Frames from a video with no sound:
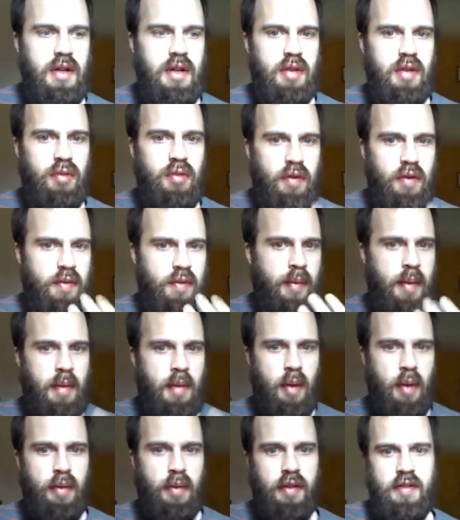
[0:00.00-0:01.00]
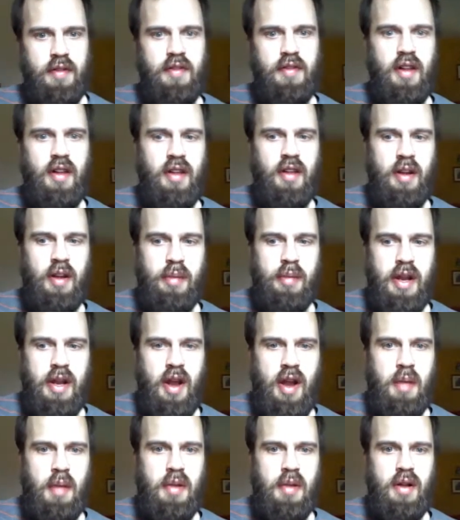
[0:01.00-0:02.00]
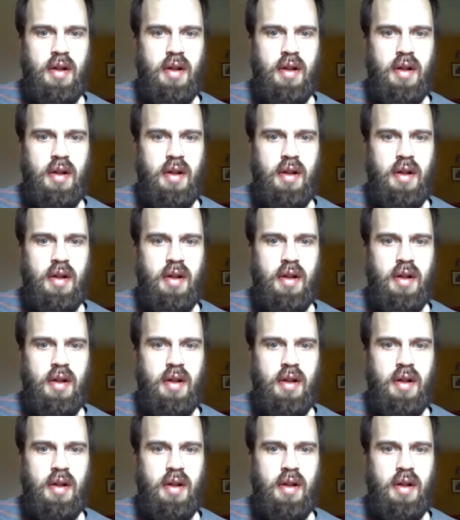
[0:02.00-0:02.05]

Roof of my mouth is a little bit numb.